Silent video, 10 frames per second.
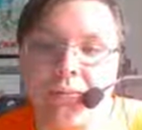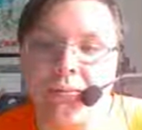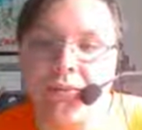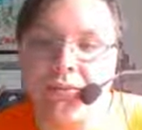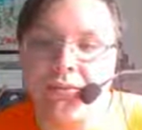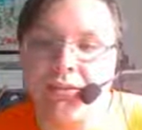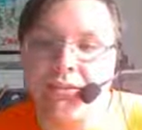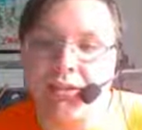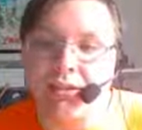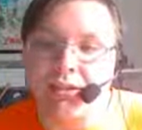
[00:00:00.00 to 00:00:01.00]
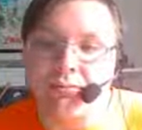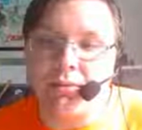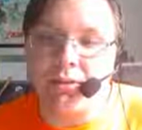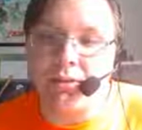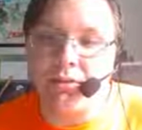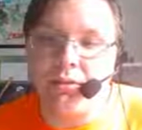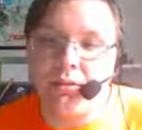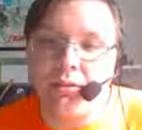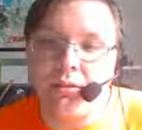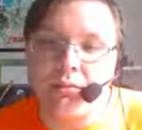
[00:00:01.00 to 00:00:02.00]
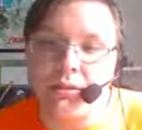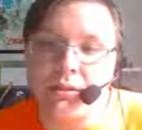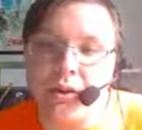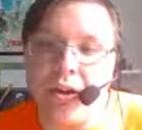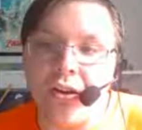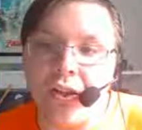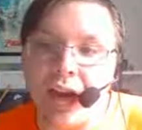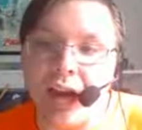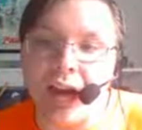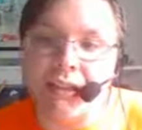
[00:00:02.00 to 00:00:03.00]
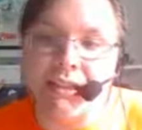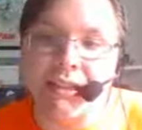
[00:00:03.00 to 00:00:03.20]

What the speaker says: Most of her testimony was all lies.